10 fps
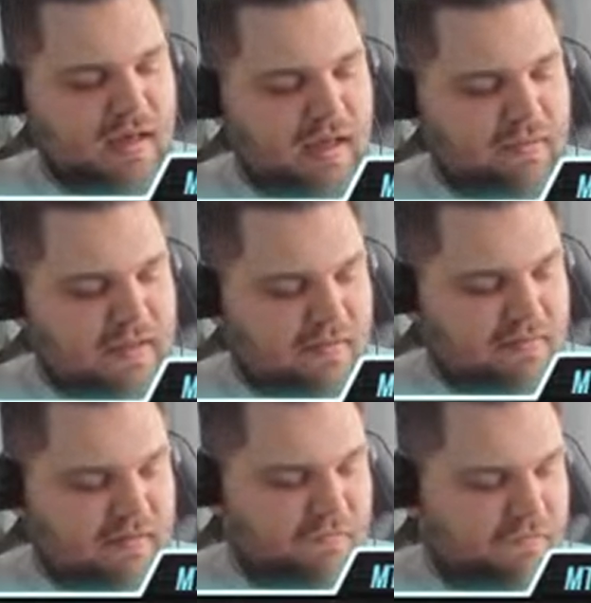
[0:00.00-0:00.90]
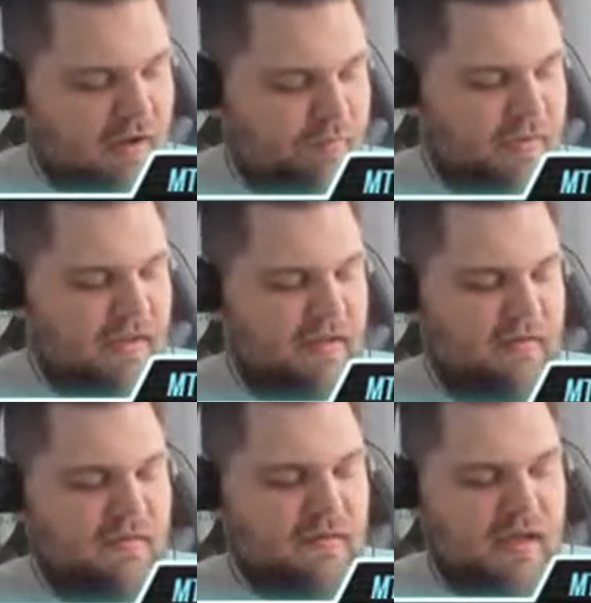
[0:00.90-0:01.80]
and then see a flop
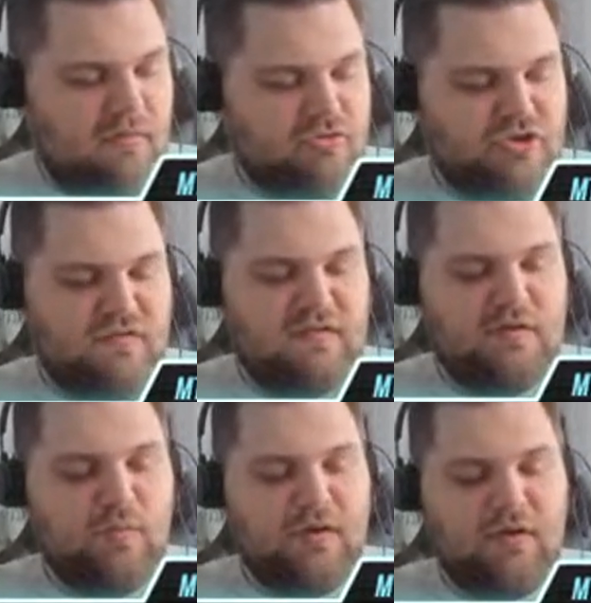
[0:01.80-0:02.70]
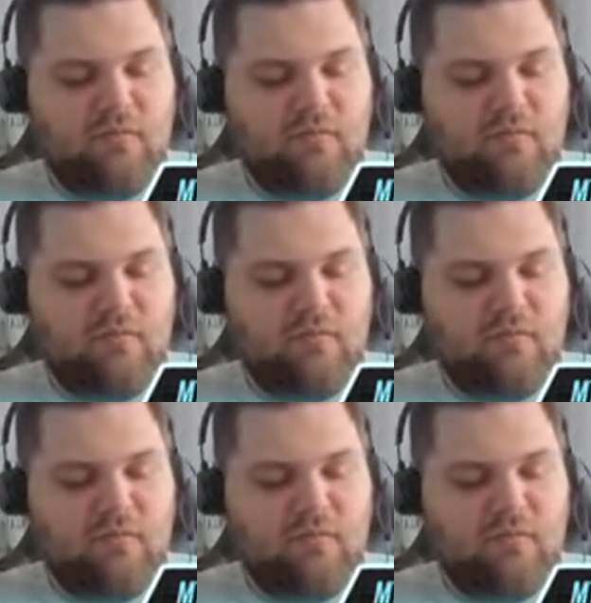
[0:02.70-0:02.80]
and yeah, just see what